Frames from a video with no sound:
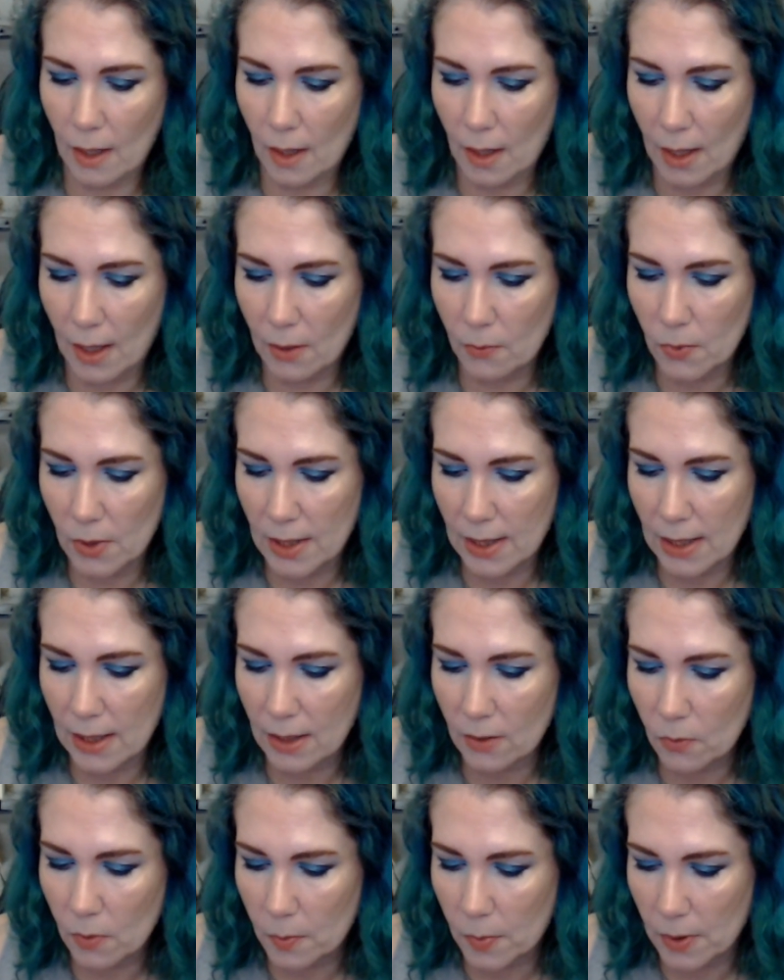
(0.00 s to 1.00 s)
I would think it
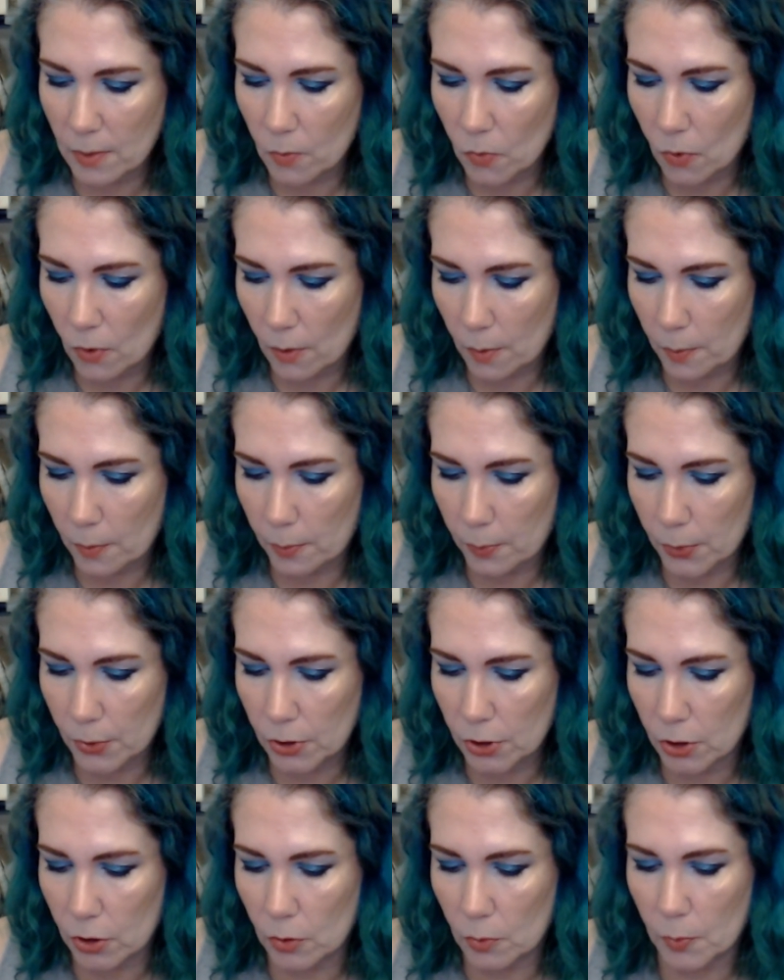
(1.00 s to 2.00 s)
would be more
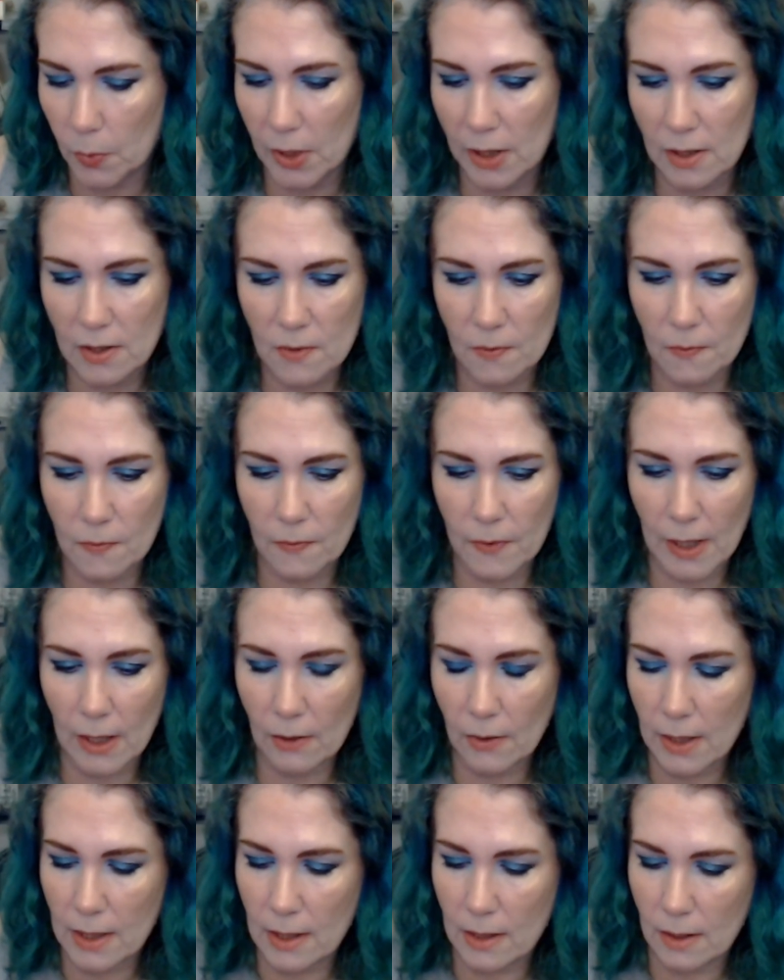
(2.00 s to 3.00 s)
blue, but it's
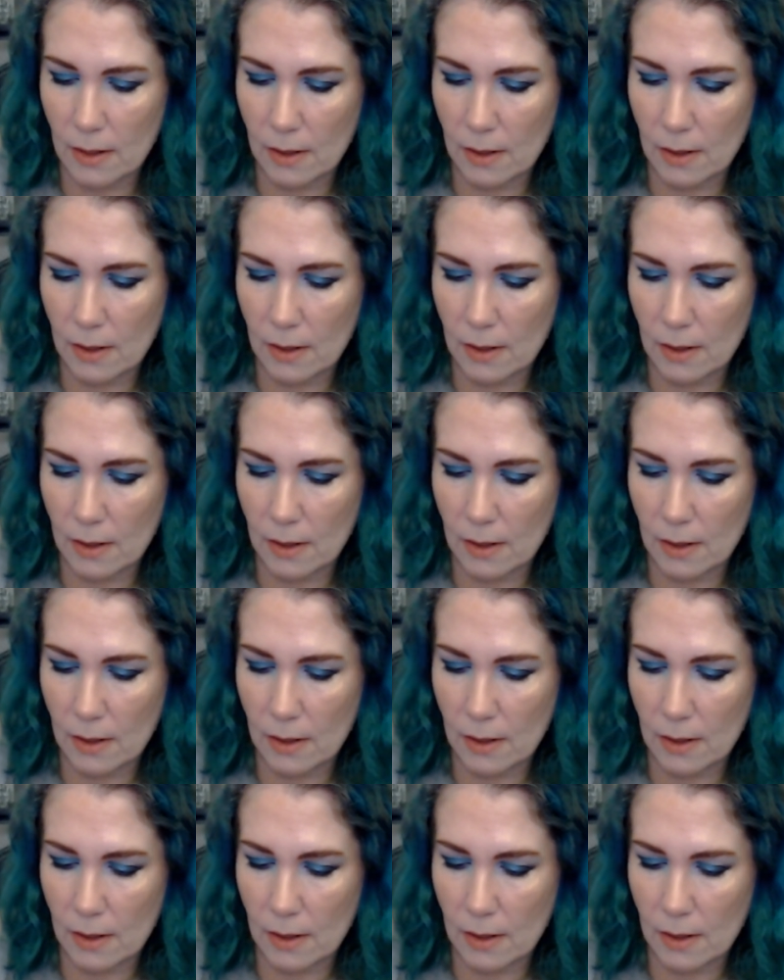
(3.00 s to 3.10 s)
very